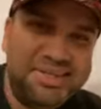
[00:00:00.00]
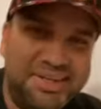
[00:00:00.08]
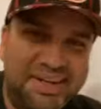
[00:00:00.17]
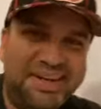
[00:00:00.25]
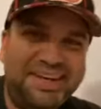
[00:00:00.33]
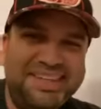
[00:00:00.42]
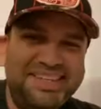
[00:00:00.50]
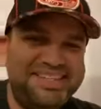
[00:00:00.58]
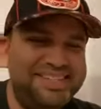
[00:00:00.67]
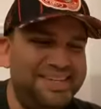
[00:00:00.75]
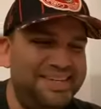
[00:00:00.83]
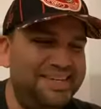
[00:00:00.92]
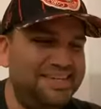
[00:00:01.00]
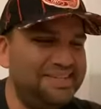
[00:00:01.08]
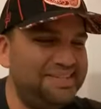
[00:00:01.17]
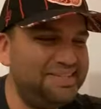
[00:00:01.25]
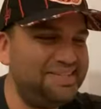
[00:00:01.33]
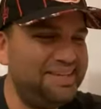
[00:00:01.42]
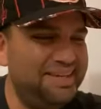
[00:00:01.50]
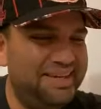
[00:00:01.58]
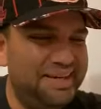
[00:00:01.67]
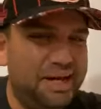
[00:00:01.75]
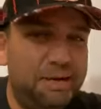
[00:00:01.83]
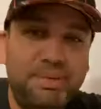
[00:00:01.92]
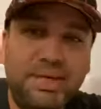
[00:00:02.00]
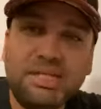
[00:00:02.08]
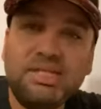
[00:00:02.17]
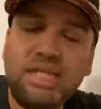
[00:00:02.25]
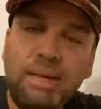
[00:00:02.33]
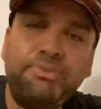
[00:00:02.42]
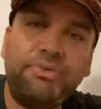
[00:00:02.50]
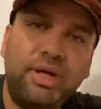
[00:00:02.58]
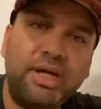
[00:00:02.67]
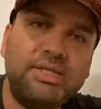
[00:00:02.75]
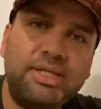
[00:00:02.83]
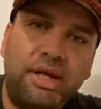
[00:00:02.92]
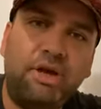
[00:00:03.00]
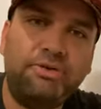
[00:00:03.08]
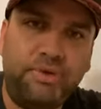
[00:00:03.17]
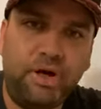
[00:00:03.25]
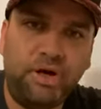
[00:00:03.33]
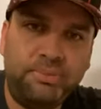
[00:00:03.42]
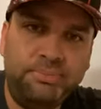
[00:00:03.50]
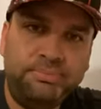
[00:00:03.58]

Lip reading: This is a big step for us in our farm.